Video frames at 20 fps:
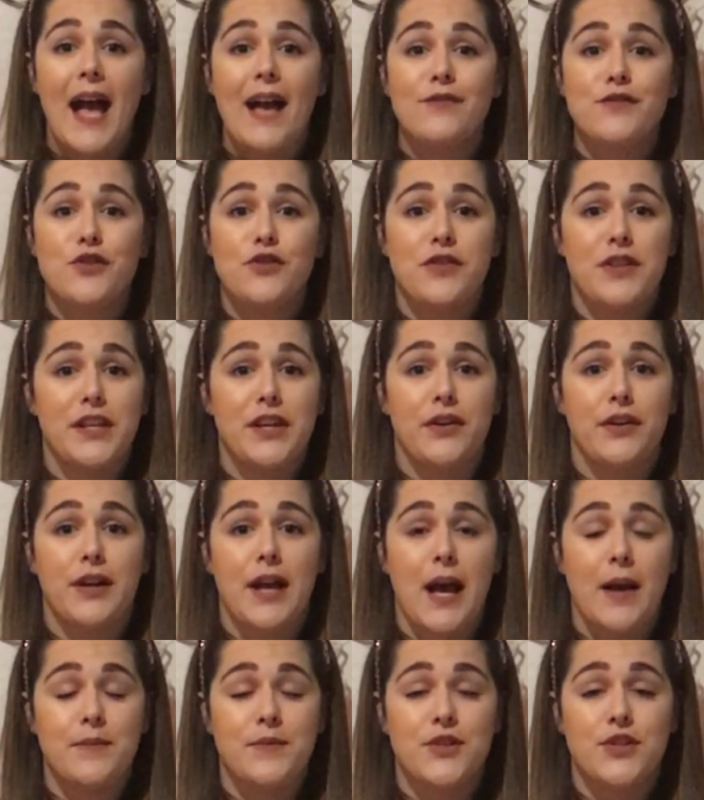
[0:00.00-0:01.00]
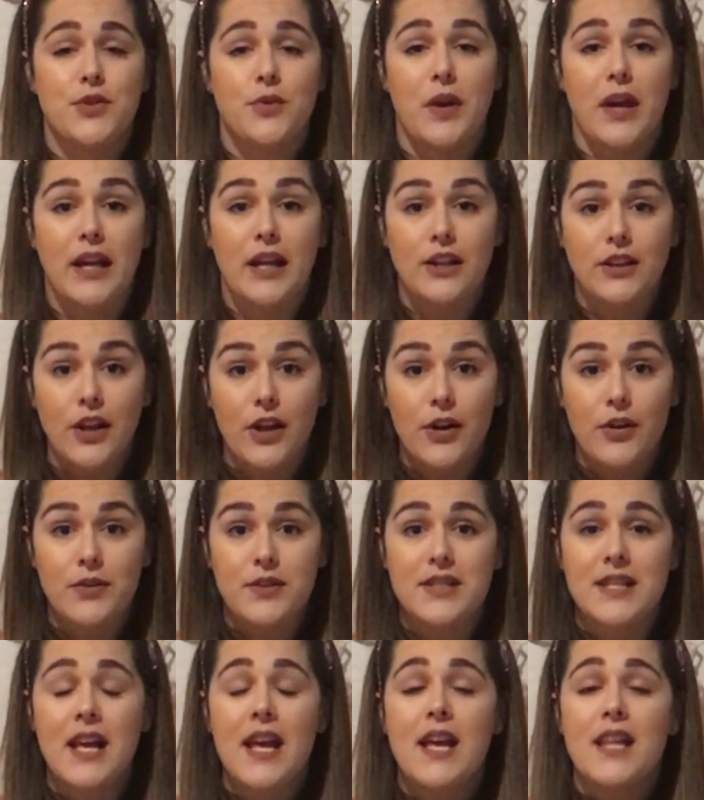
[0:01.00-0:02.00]
After the year comes to a
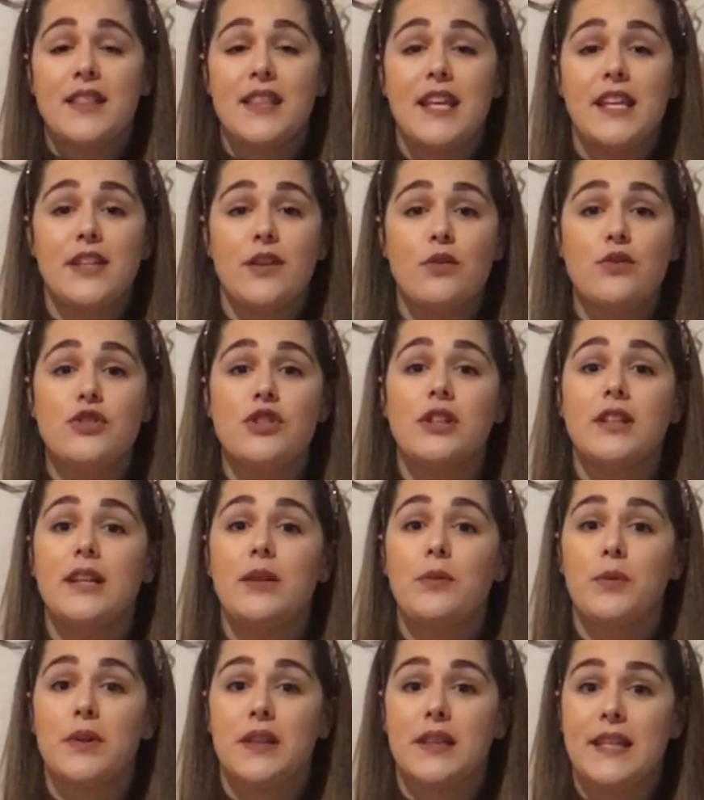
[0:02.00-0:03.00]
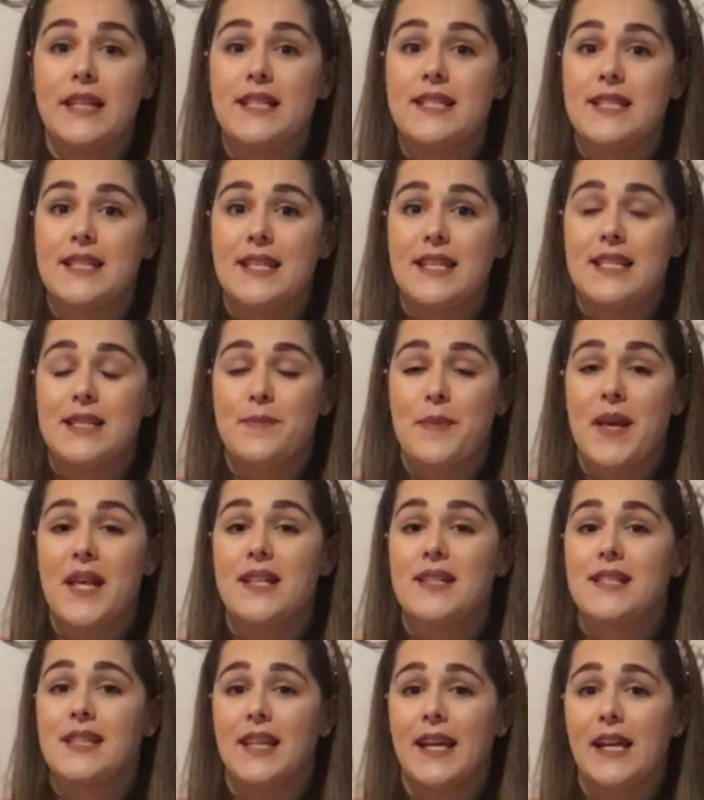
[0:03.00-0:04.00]
close, they usually release these
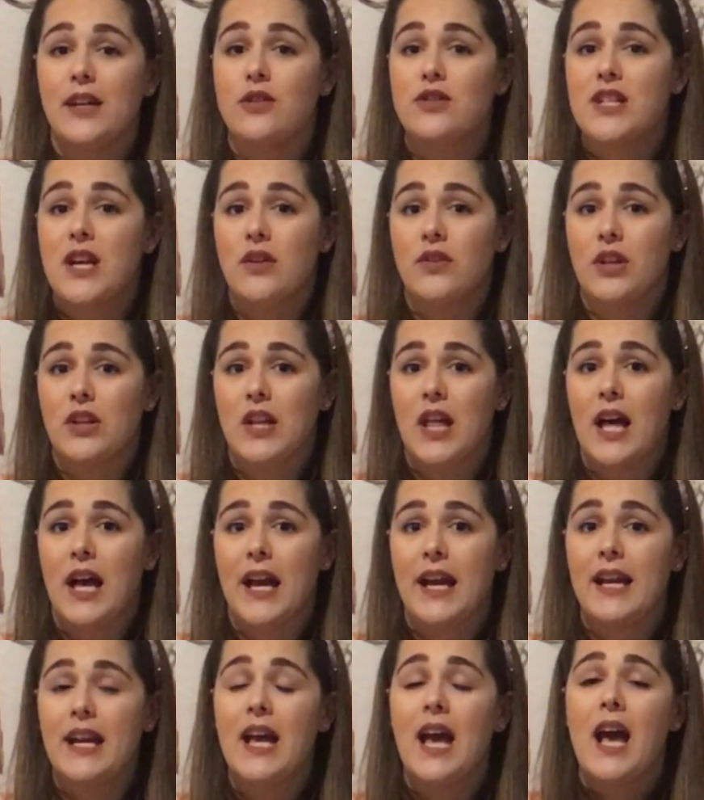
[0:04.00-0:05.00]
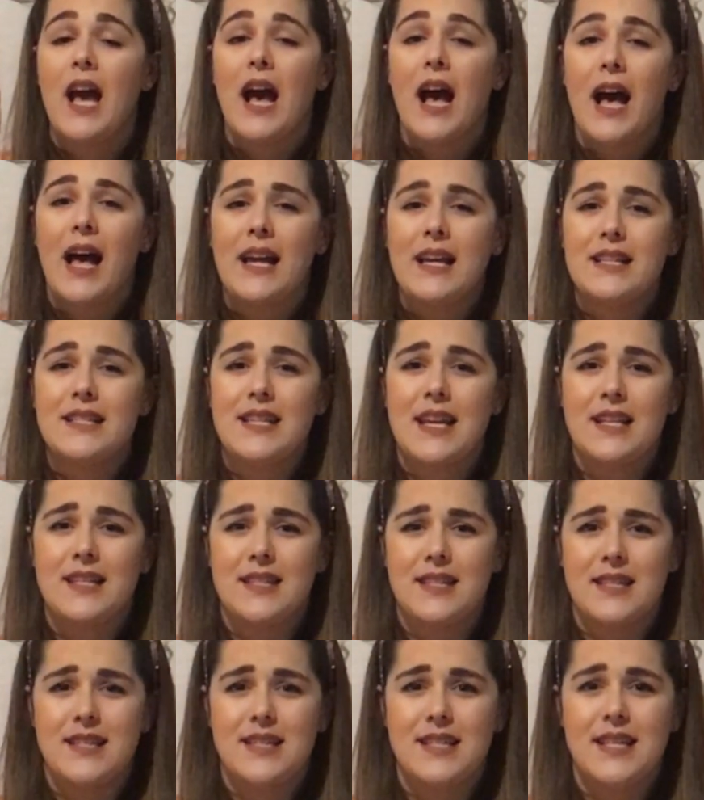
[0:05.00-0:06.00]
pins later down the line. I tend
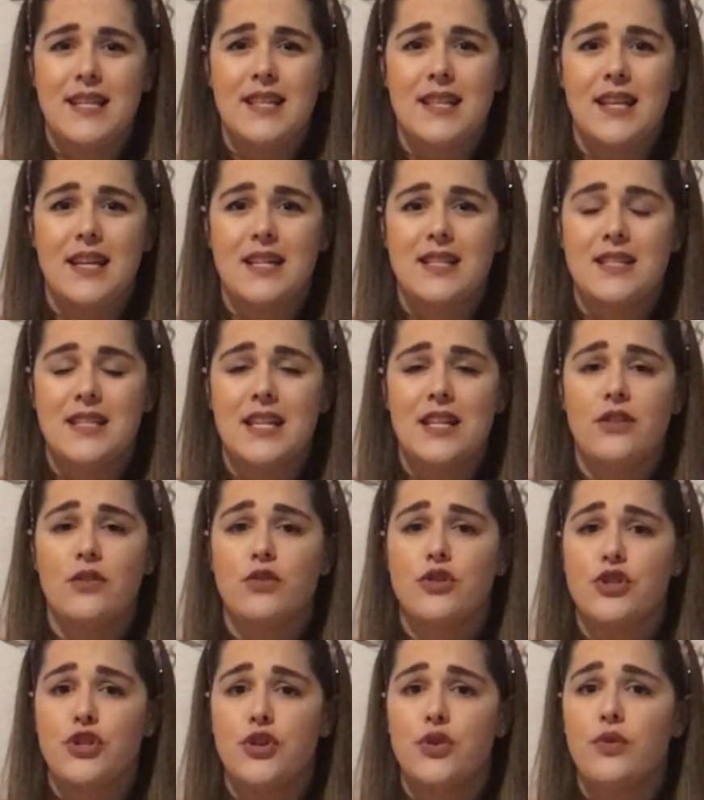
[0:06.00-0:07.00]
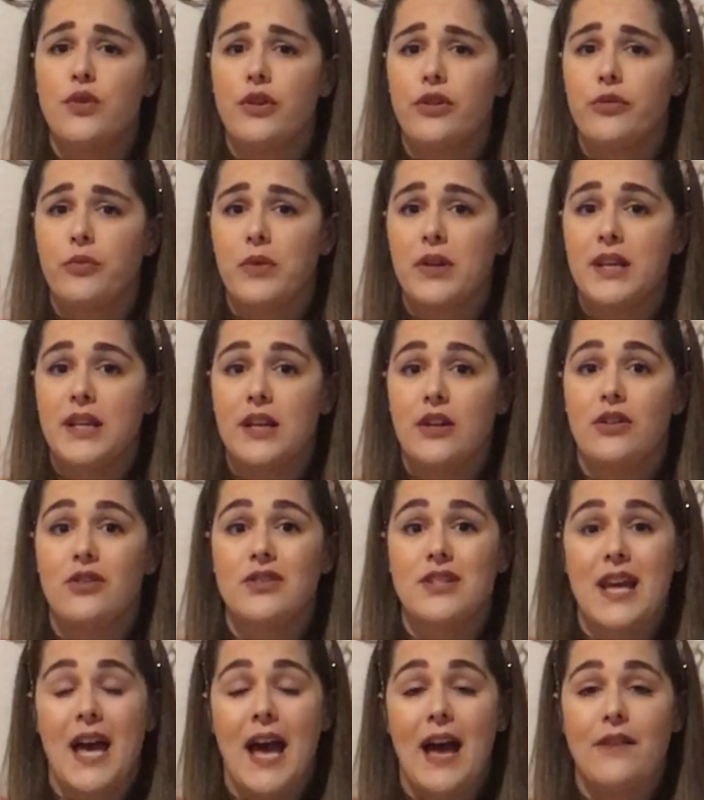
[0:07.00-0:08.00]
to see that it's either 2 to 3
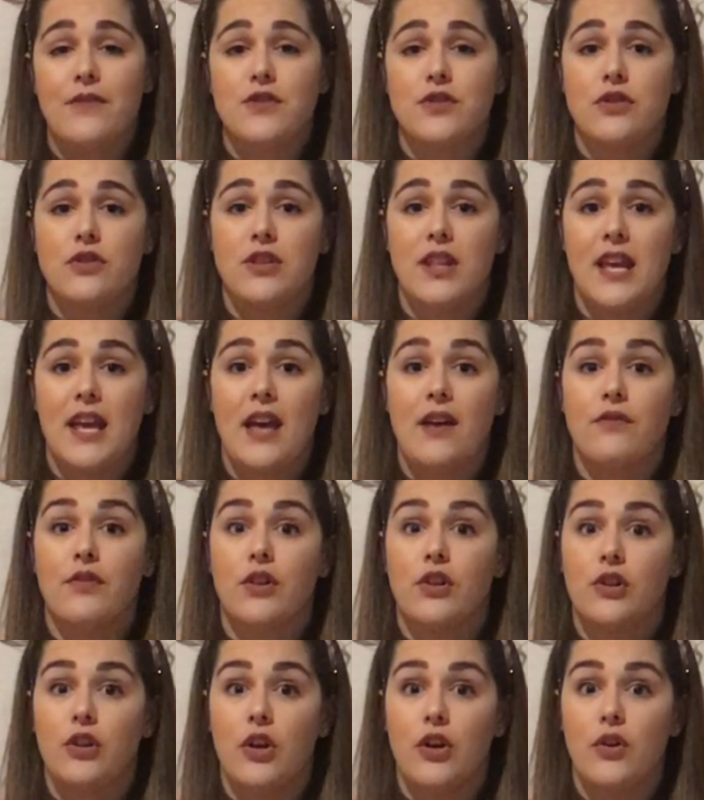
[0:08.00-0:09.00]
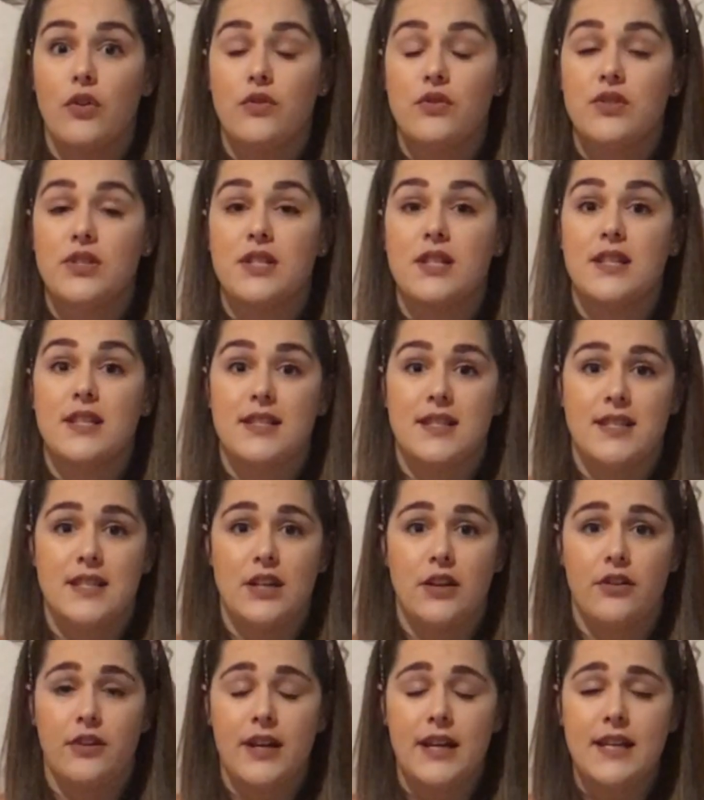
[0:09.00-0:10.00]
years after they have closed the
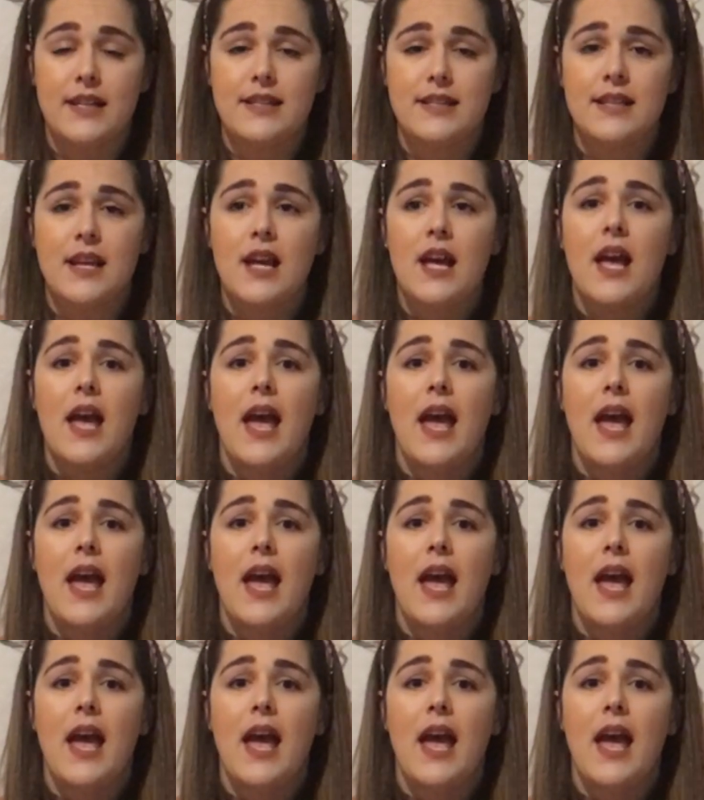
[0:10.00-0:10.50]
series.